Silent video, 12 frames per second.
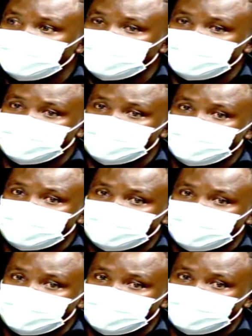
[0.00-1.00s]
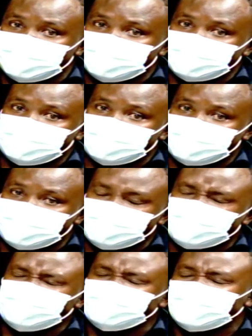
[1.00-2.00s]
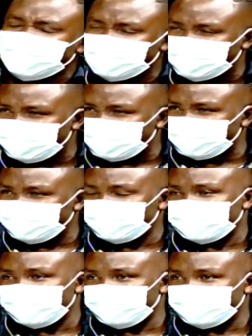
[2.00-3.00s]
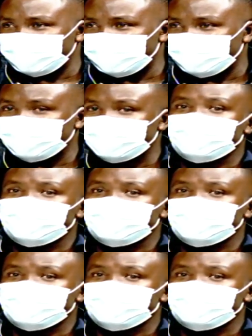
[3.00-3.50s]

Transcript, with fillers: uh, uh, what we can call even a lockdown.